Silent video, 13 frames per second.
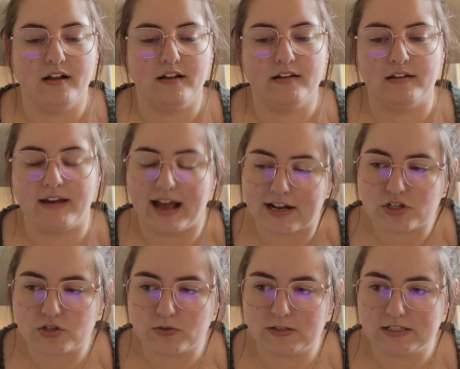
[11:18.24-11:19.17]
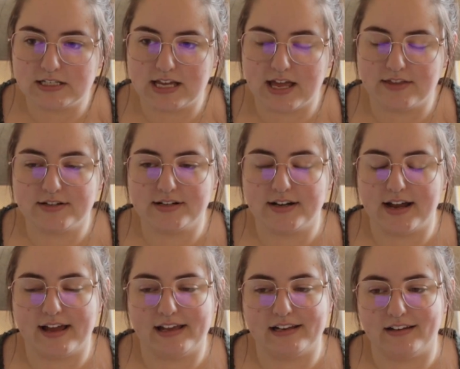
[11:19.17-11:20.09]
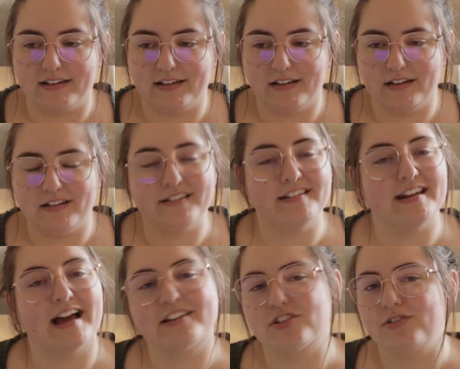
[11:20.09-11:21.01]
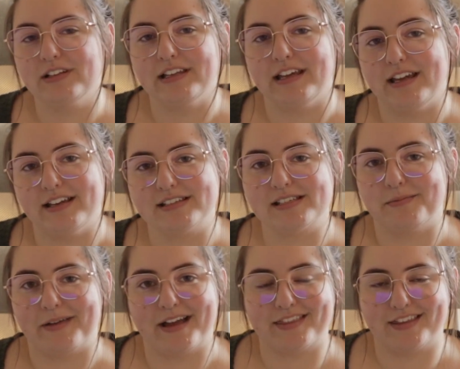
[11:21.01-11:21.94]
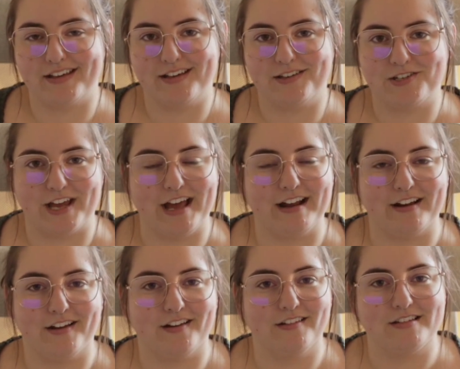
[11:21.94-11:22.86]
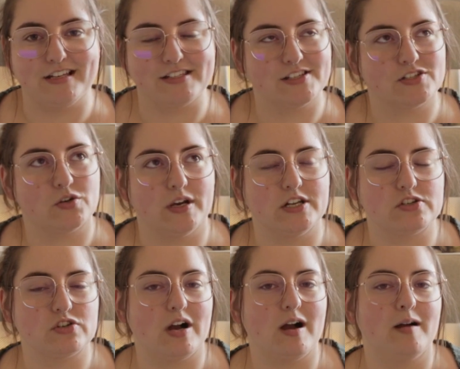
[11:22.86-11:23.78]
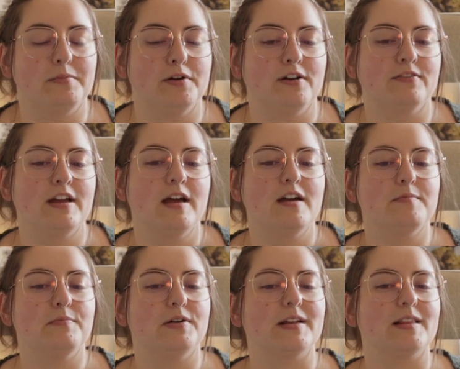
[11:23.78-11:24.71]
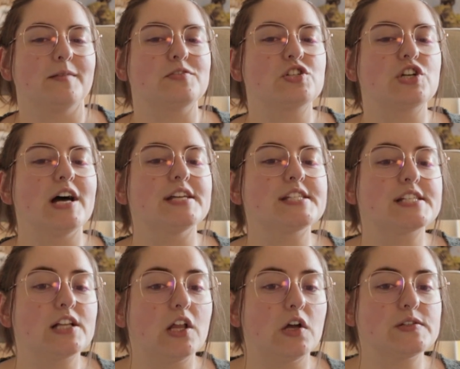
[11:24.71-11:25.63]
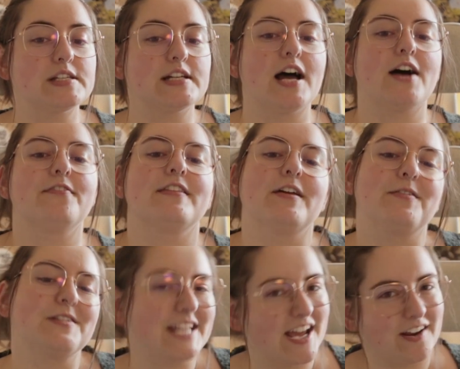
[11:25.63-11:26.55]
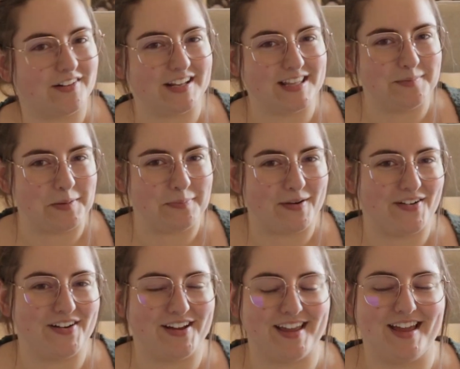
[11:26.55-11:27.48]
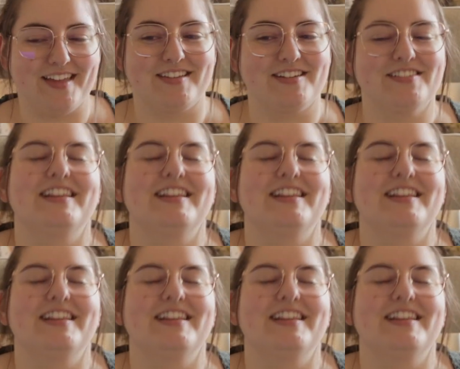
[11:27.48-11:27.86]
natural together, and naturally Samantha Shannon does this great job of putting them just close enough and then tearing them apart again that you're